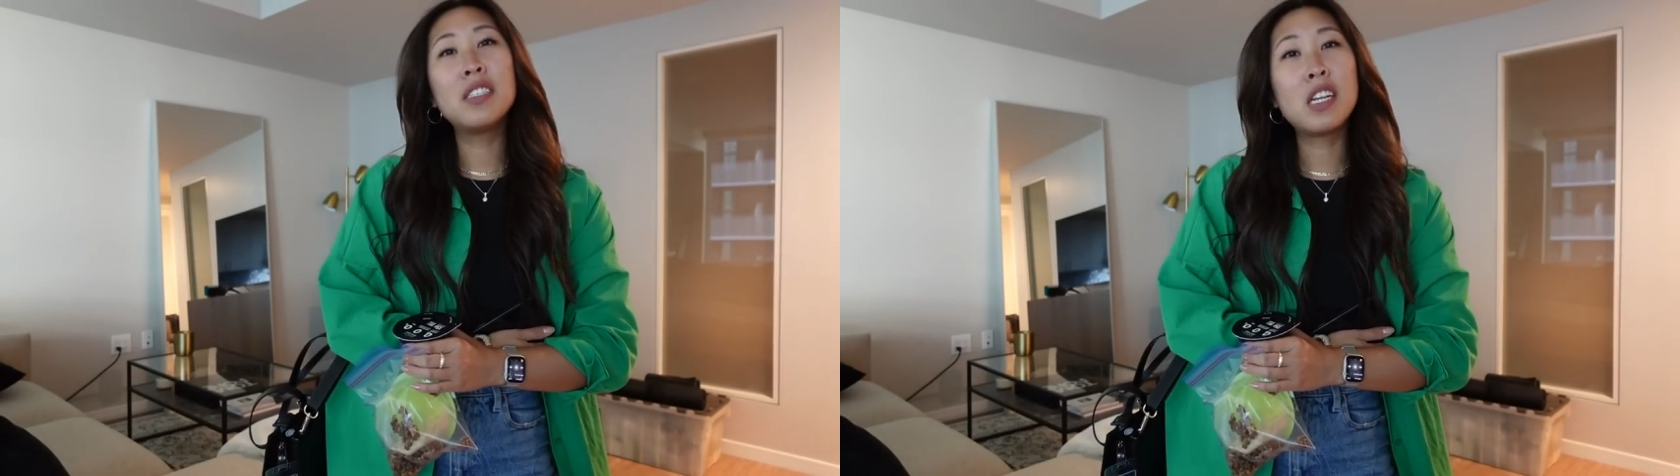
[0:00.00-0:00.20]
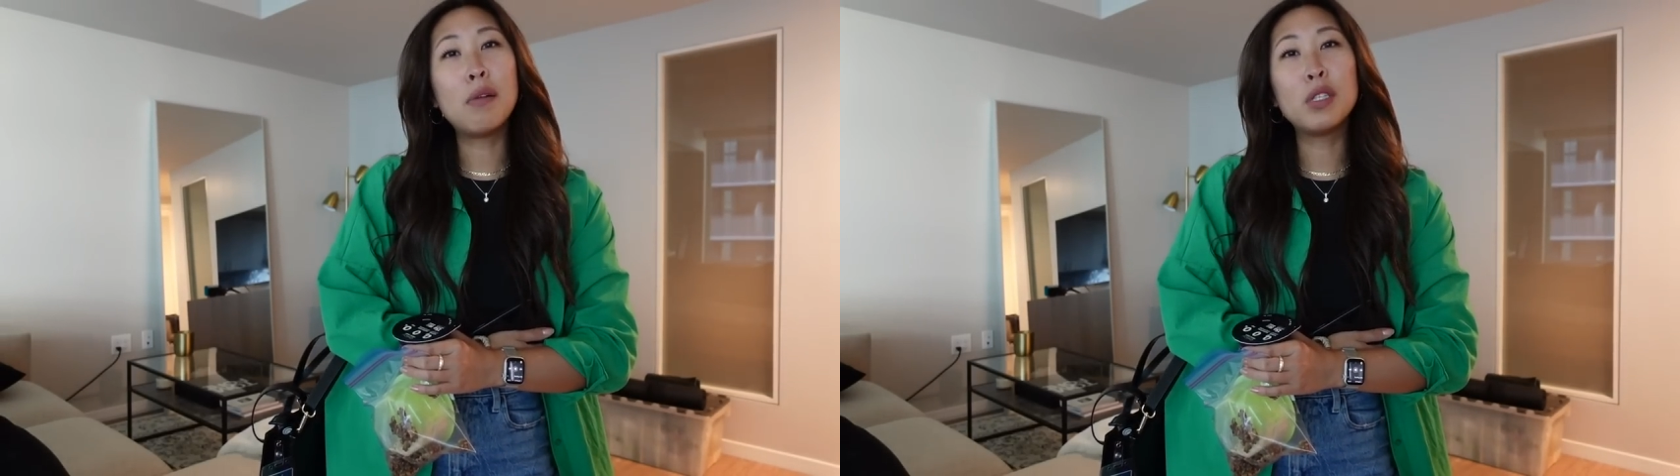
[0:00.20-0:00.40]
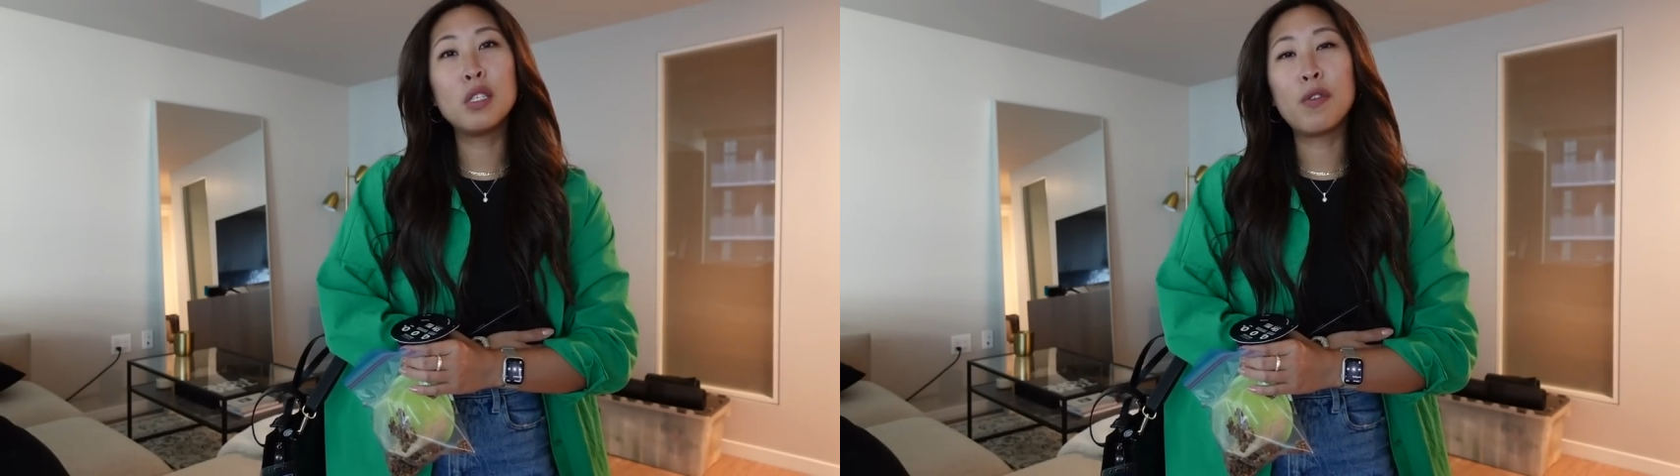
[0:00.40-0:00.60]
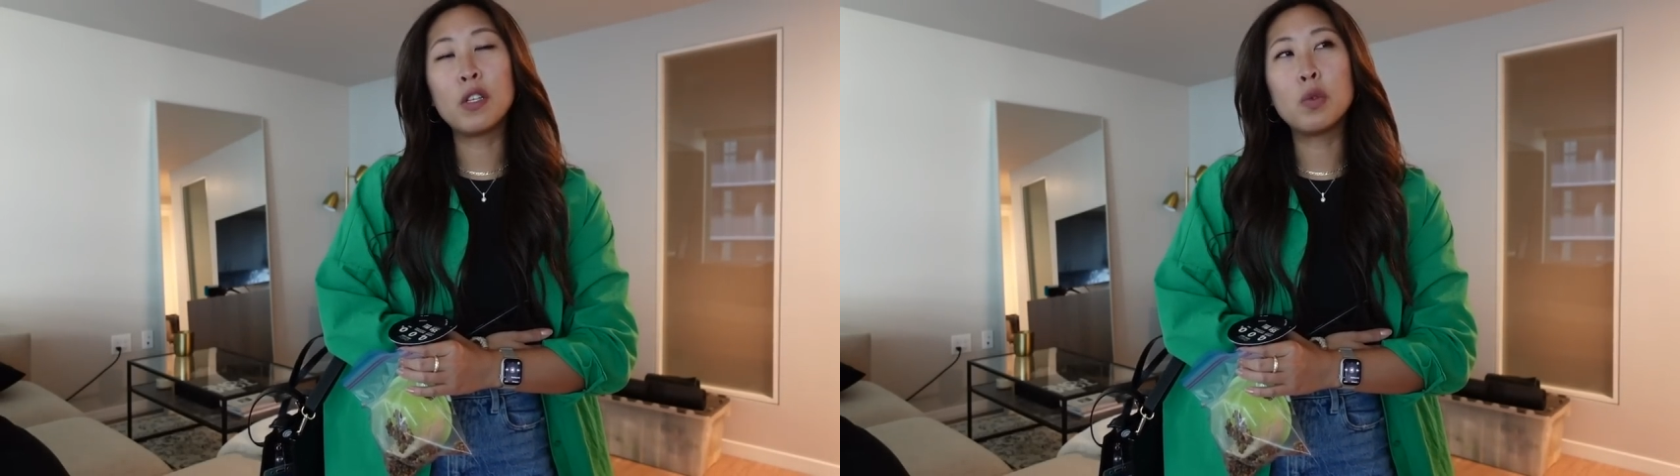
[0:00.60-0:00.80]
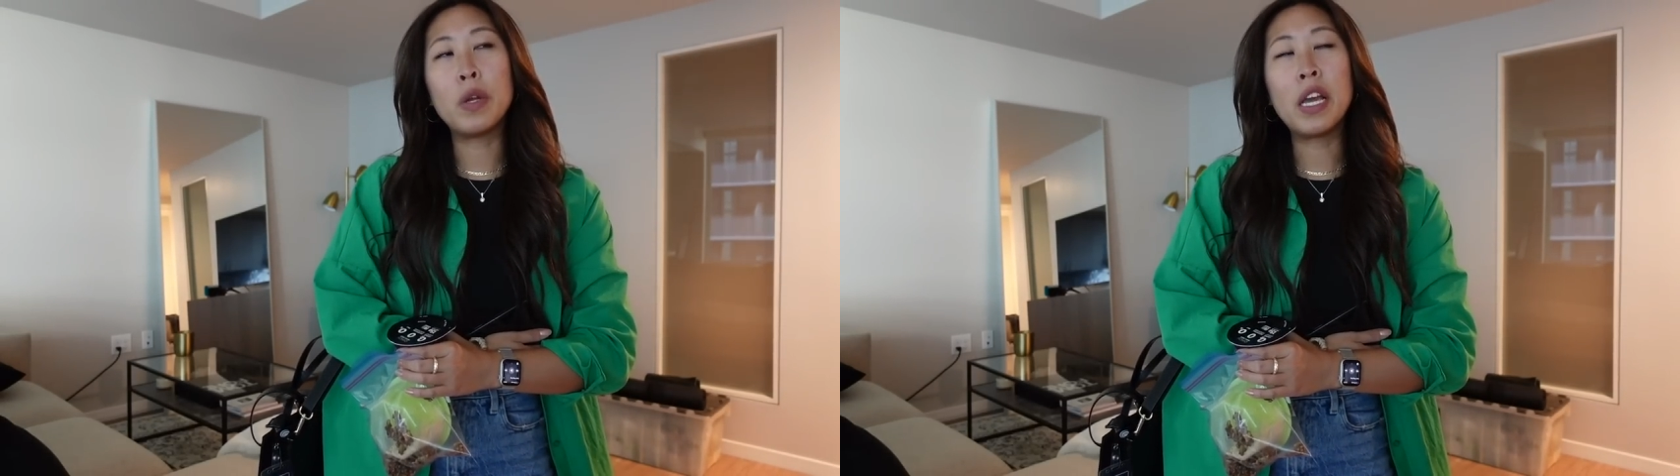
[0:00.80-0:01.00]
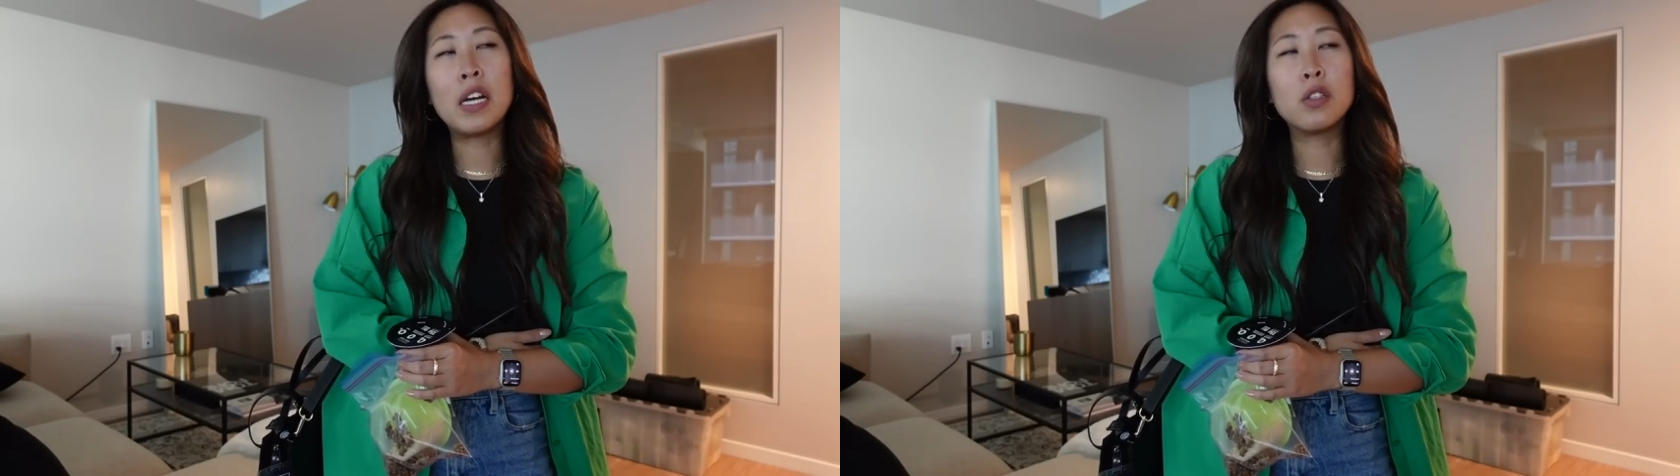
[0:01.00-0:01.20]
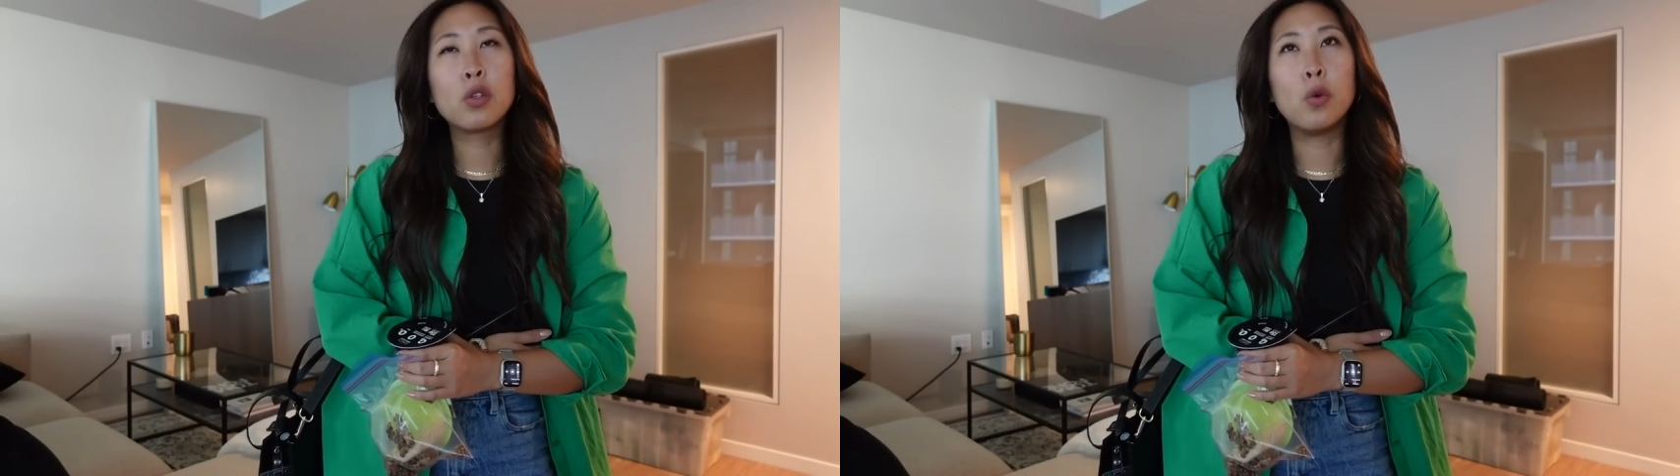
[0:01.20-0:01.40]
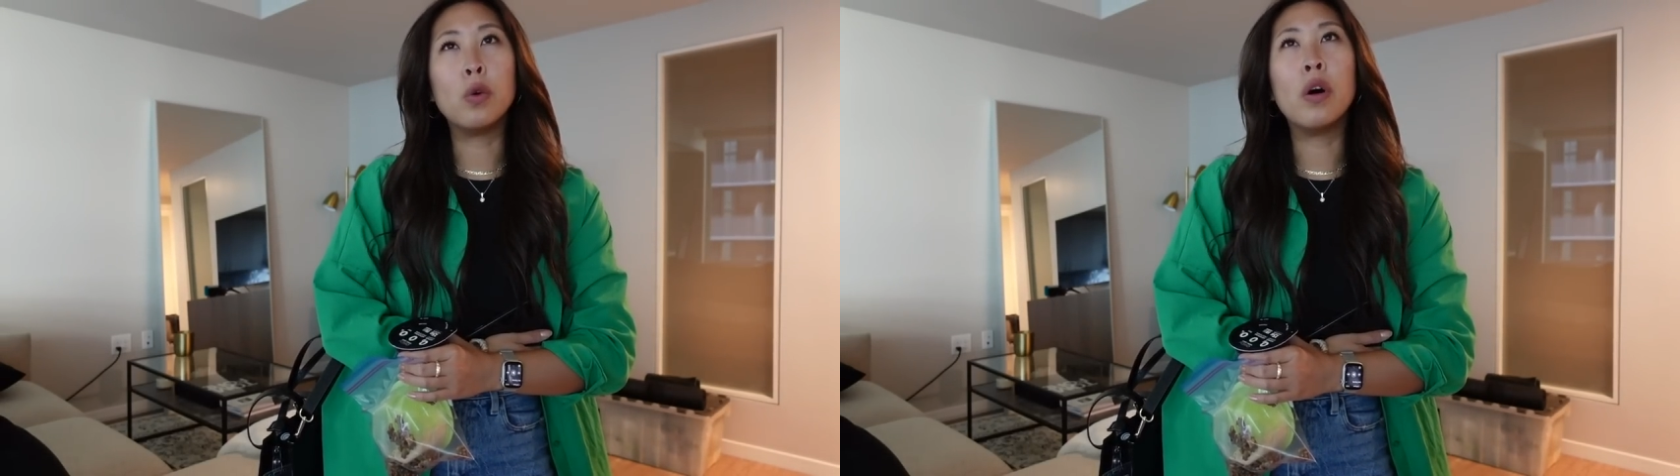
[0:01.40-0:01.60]
is Thomas's first week at
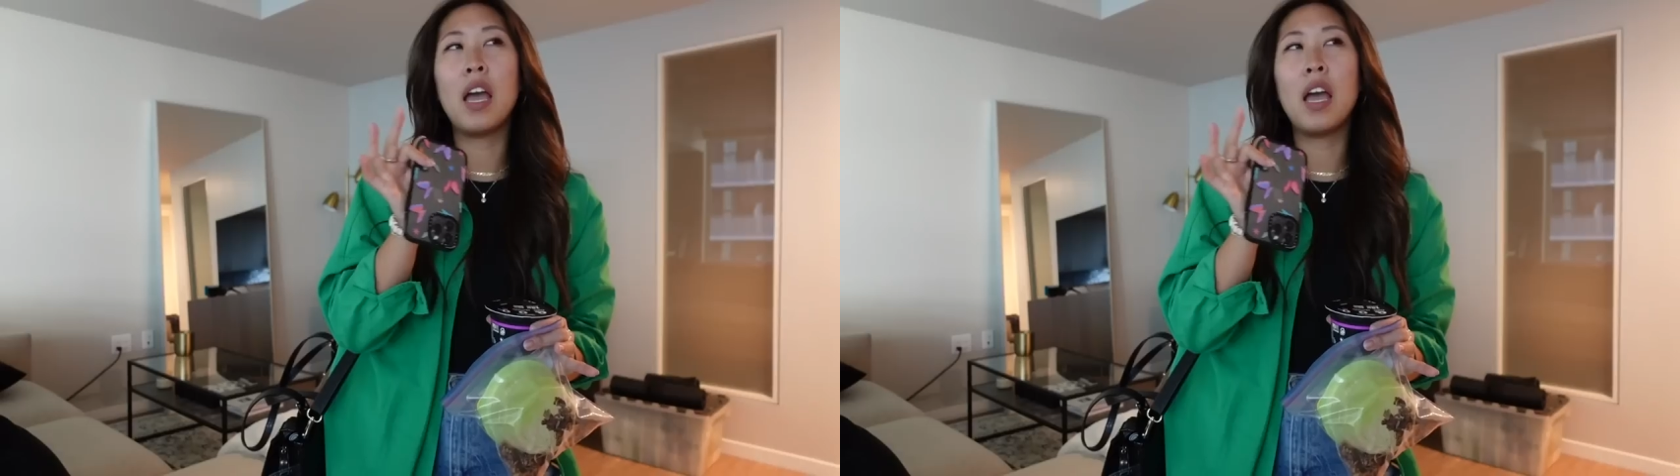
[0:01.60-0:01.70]
school